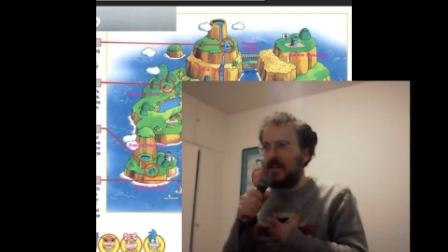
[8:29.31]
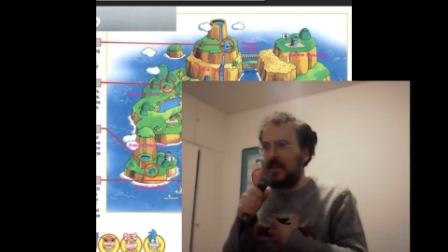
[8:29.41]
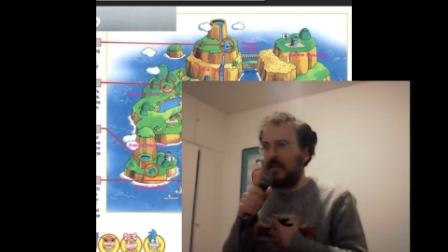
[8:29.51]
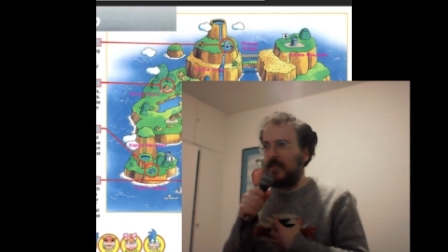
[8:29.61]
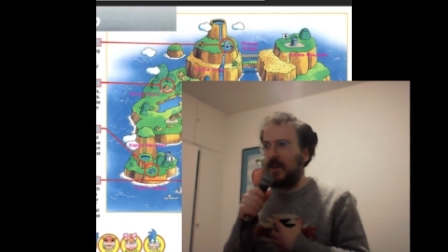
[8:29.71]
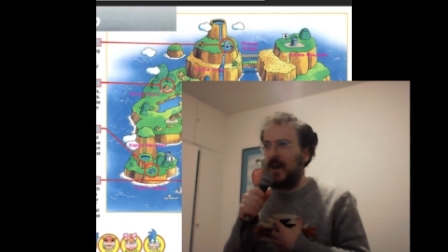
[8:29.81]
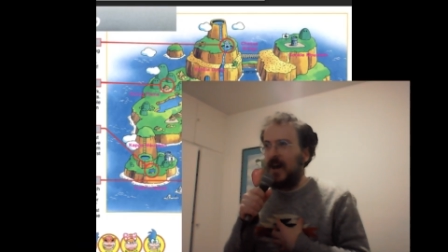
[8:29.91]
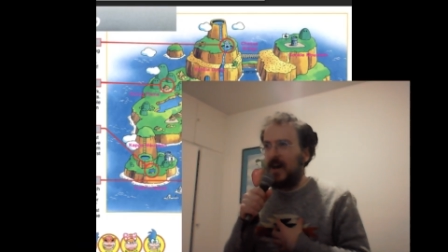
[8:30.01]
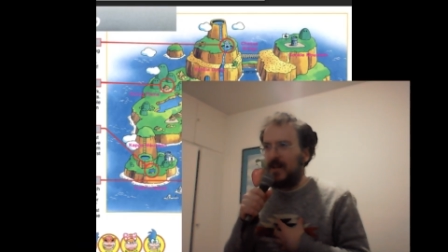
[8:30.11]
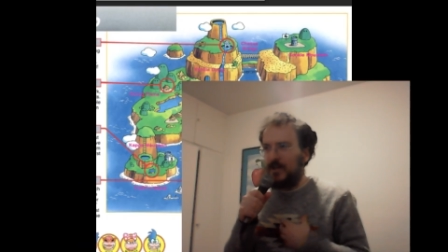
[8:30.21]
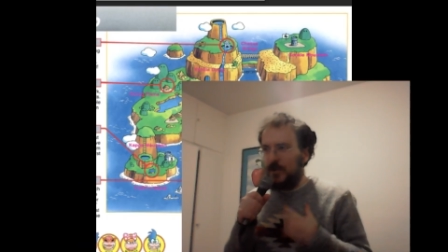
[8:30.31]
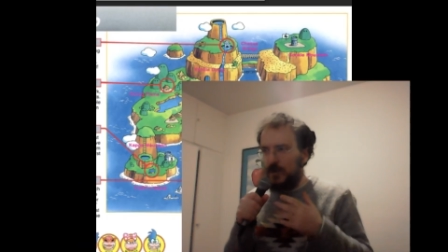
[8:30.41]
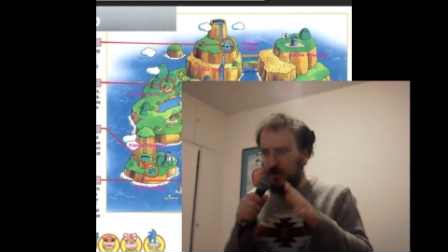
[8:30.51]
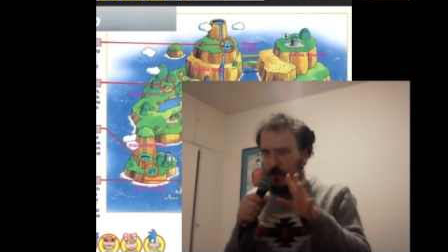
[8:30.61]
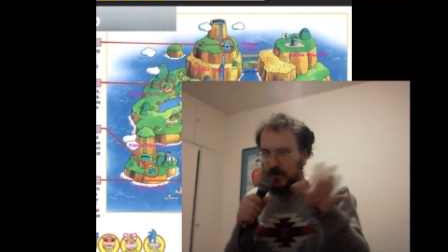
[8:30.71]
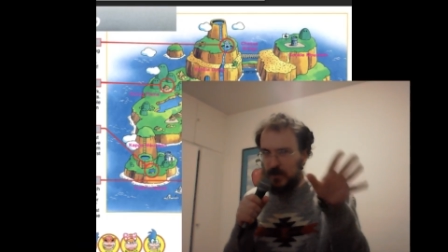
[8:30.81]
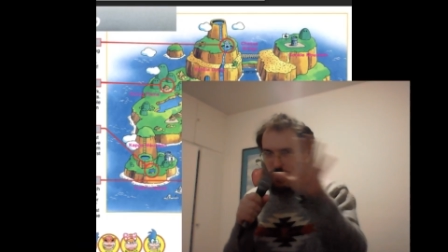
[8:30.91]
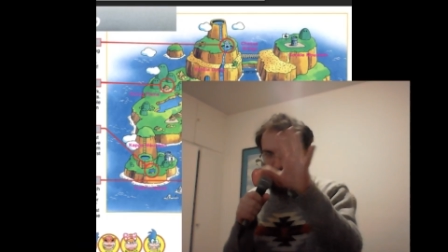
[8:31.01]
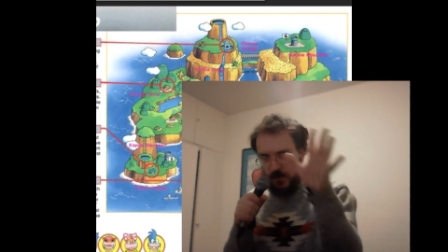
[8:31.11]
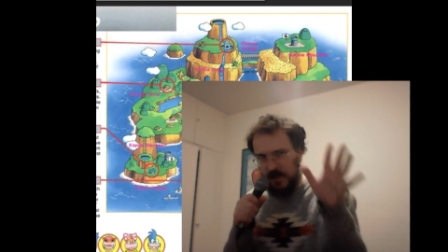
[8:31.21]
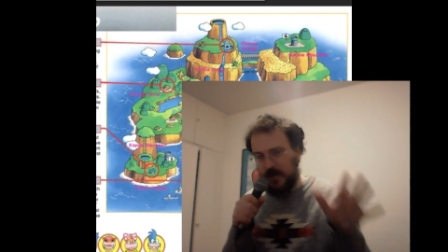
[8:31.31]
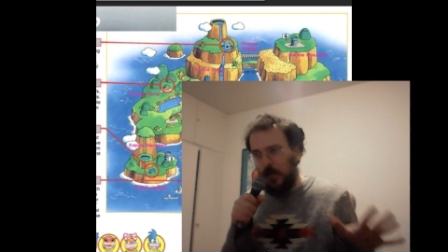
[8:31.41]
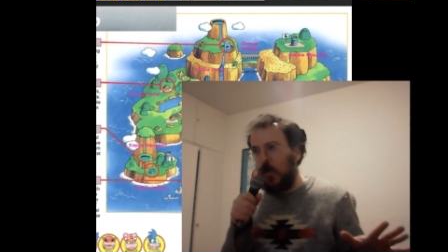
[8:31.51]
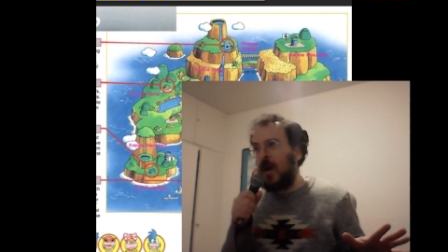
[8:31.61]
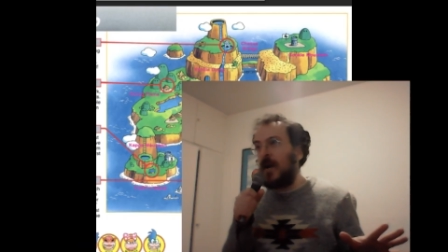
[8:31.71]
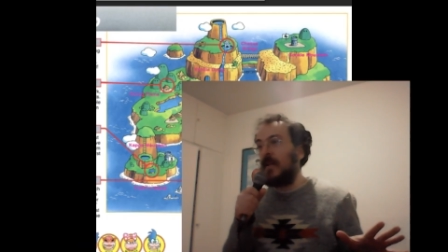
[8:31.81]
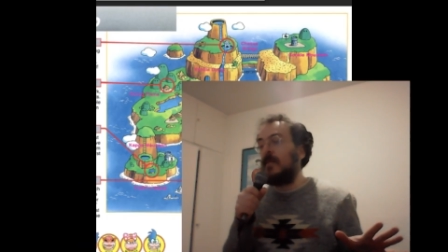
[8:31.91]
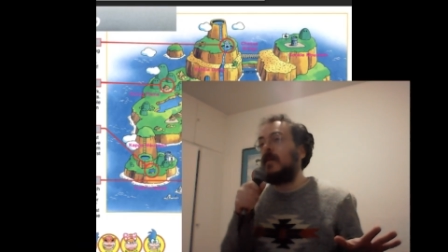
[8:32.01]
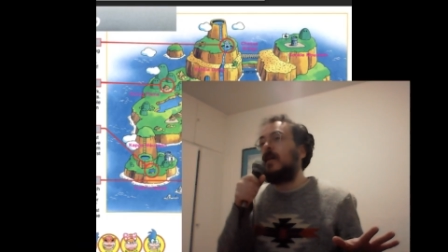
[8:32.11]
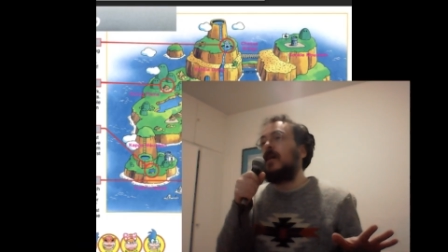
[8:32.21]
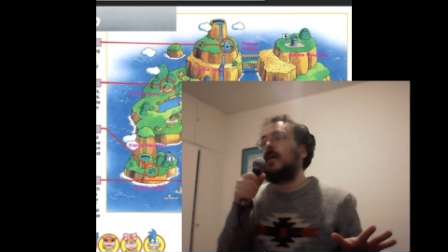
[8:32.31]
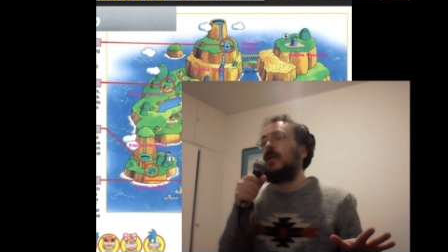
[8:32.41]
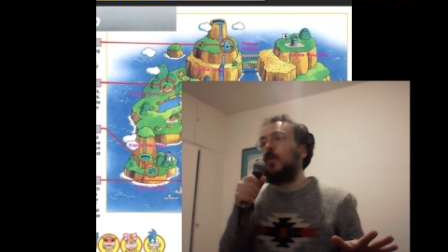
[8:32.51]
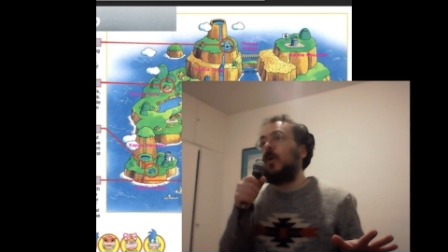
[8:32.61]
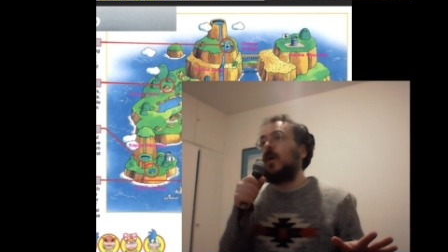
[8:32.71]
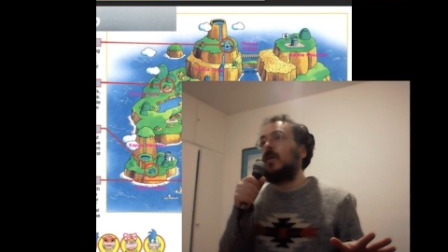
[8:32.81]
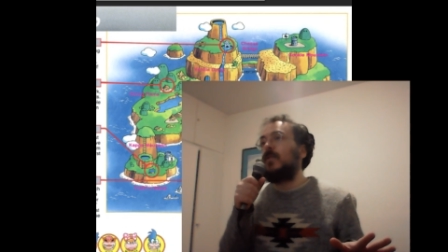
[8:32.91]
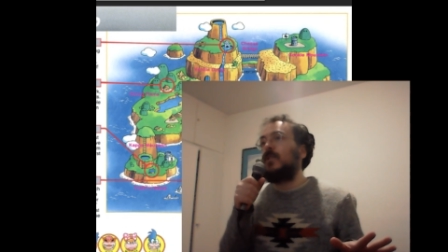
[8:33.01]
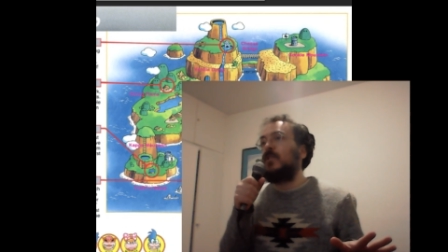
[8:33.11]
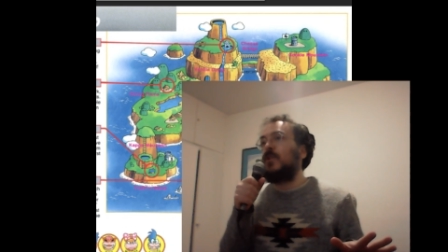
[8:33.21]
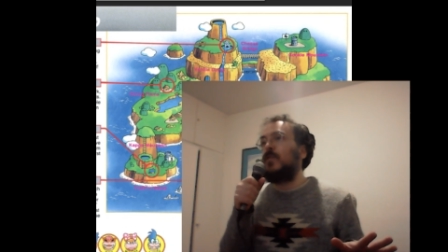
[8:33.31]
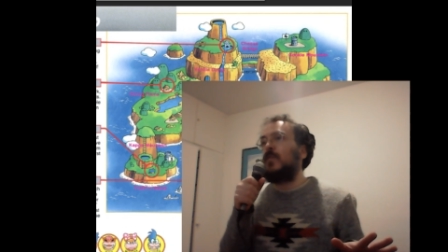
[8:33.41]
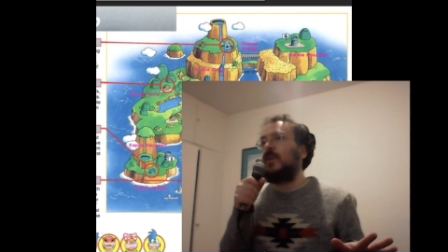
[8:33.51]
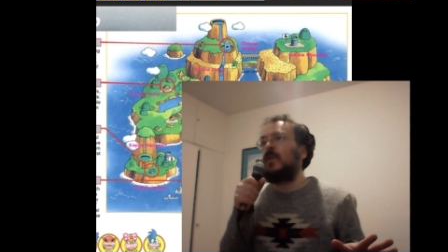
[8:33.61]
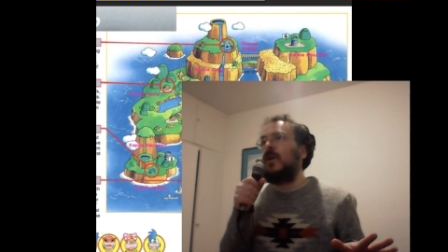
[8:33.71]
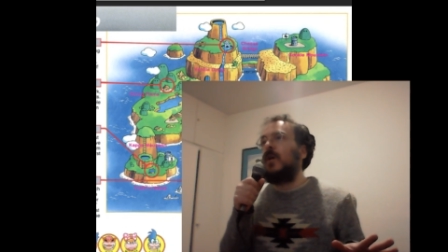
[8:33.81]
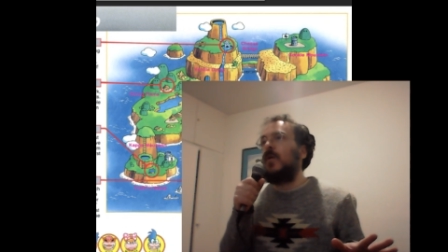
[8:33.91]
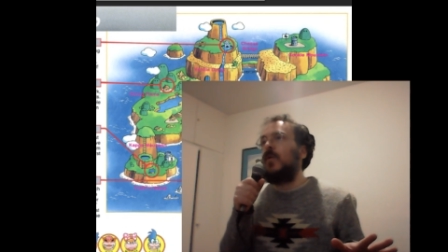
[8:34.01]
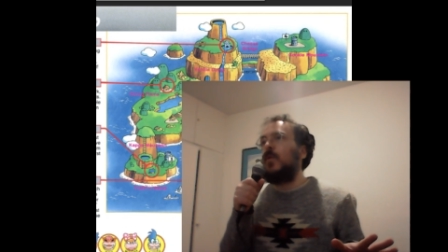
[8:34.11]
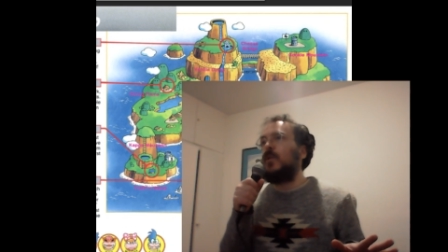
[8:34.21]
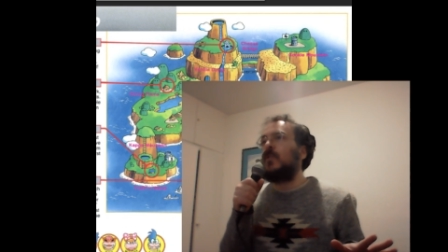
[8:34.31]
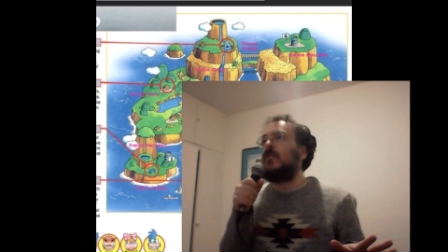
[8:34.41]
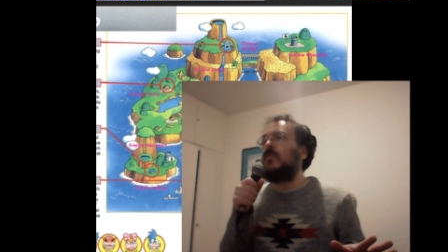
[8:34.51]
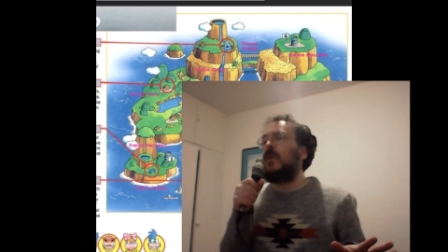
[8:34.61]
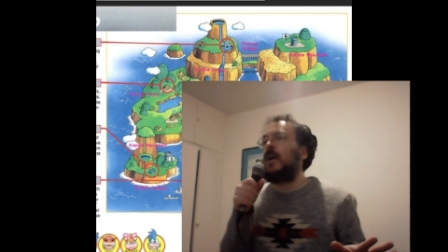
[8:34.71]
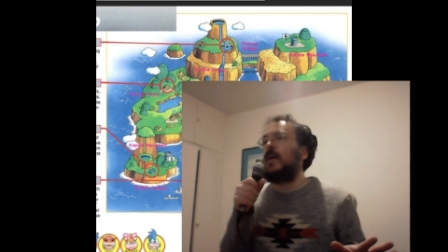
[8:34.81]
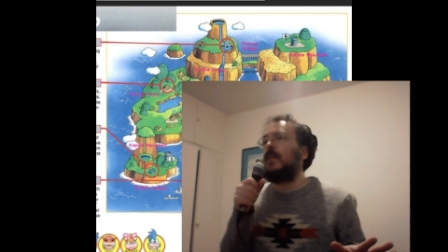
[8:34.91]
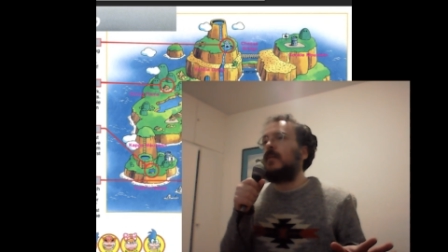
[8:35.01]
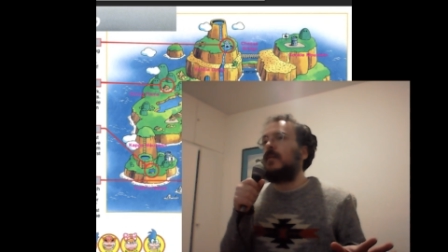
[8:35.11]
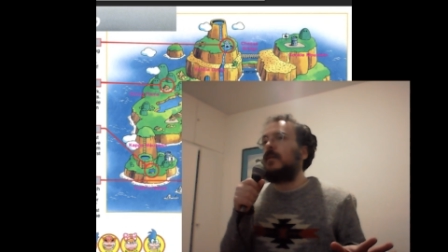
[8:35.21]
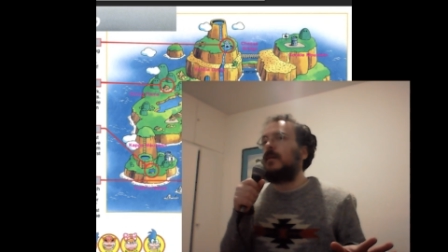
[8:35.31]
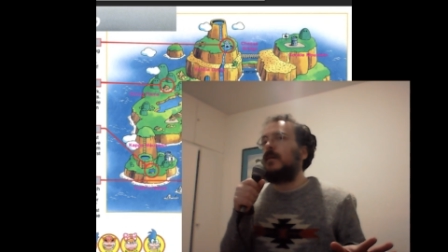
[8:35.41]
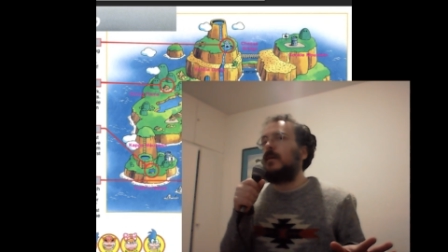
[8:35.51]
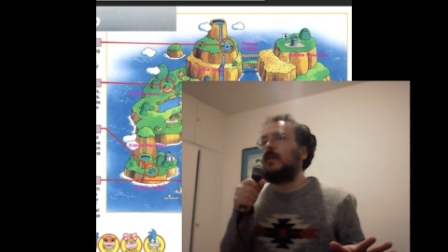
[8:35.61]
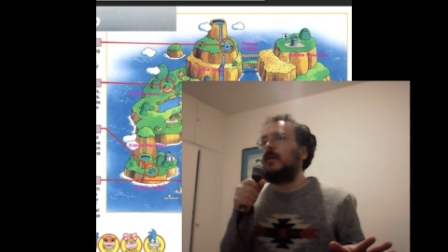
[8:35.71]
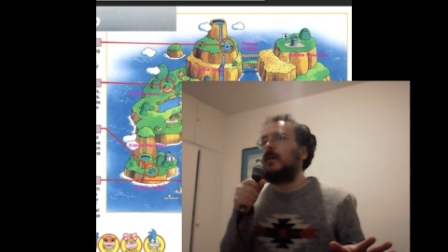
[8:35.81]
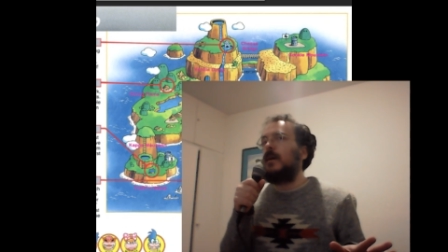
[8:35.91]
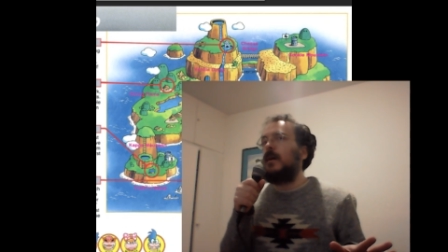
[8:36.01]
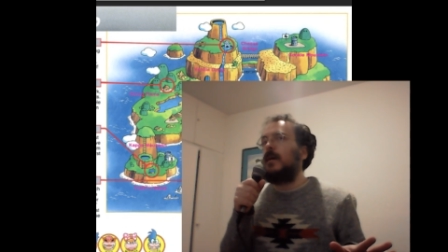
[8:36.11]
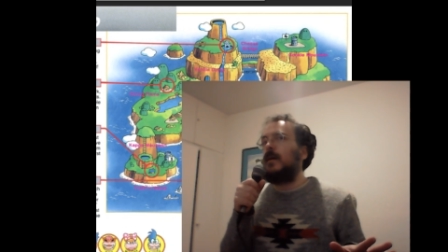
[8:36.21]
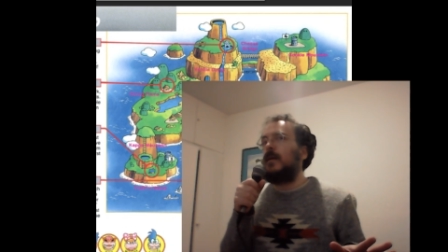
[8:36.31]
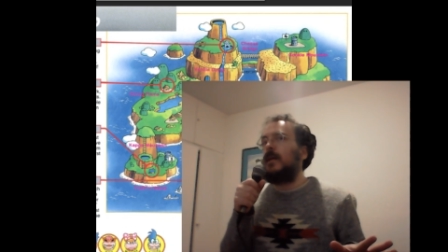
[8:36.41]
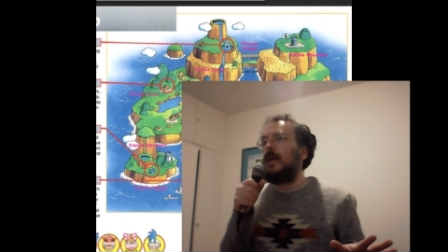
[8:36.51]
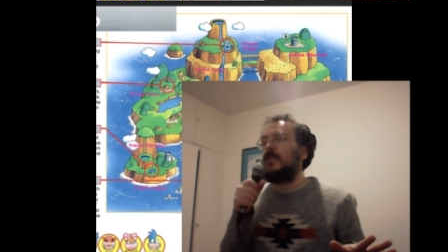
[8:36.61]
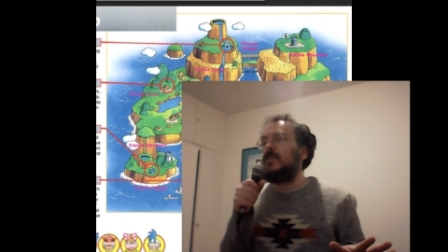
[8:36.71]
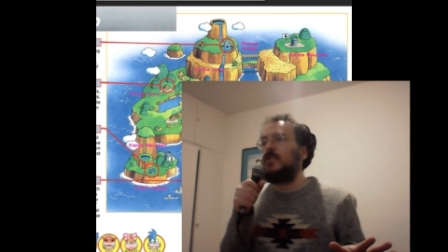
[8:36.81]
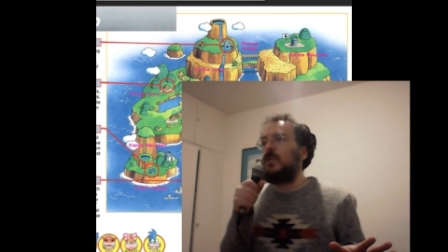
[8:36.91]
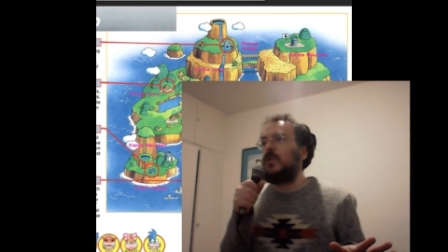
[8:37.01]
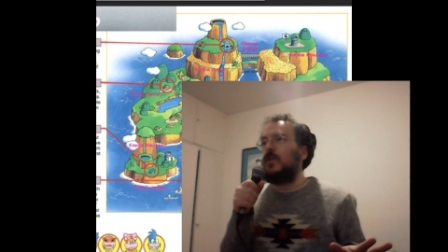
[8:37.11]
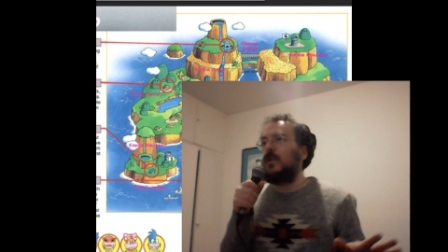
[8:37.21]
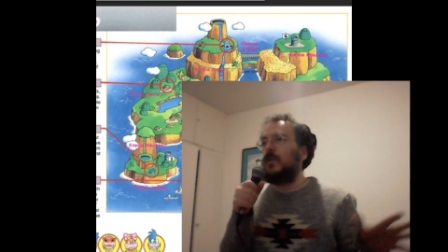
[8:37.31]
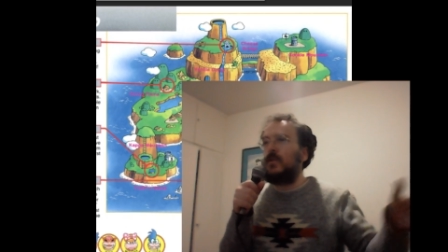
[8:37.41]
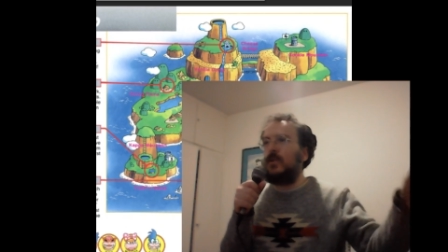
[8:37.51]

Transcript: tightening of the heart. You're exploring this wide world, and you don't really know what you're going to find next door.